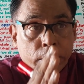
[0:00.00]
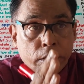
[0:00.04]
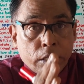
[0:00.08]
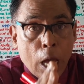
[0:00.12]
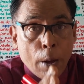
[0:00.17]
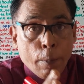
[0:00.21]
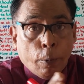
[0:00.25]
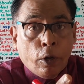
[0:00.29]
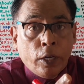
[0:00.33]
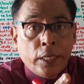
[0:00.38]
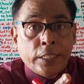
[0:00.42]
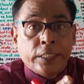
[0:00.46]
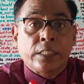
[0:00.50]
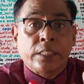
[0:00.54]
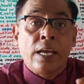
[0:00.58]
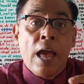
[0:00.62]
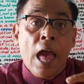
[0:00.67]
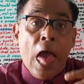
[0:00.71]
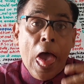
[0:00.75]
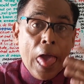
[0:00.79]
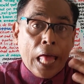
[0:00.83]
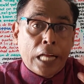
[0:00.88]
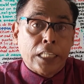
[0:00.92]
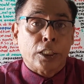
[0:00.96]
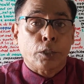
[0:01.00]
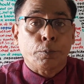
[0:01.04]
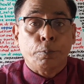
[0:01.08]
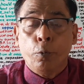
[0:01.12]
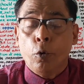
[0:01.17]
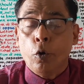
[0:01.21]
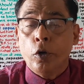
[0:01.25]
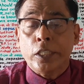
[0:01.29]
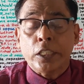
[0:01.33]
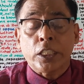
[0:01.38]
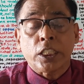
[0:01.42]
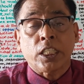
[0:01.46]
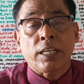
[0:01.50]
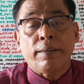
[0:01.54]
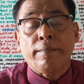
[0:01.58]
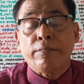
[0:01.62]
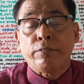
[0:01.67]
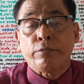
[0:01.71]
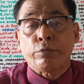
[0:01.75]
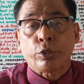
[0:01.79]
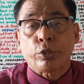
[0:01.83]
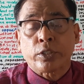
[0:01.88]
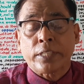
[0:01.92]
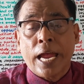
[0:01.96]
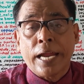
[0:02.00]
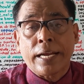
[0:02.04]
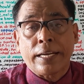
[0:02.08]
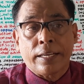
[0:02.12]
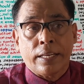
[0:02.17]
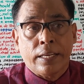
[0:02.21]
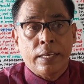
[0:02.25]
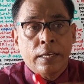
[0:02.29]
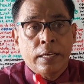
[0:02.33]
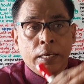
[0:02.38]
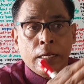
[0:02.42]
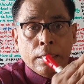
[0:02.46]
abolish exploitation from society.